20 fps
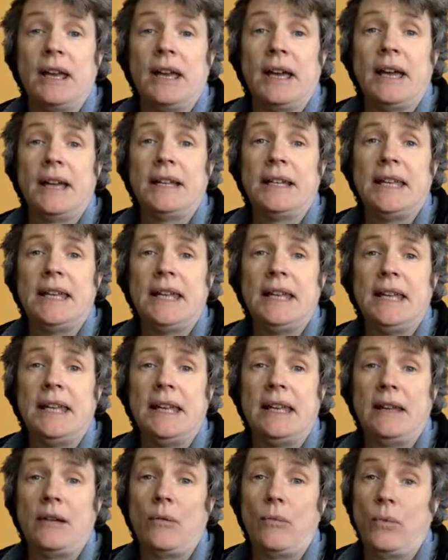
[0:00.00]
and
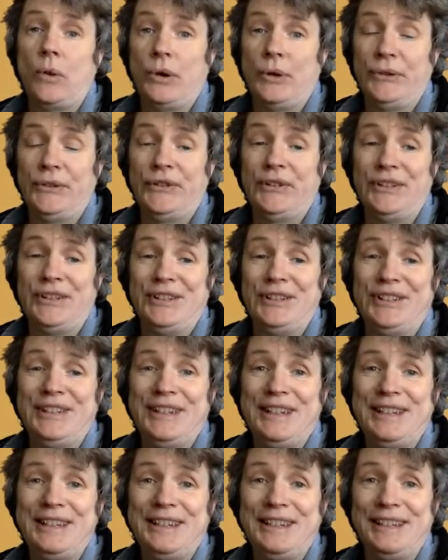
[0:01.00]
he was a
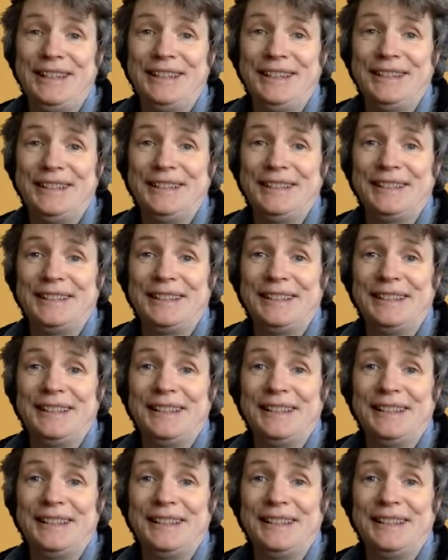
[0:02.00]
genius.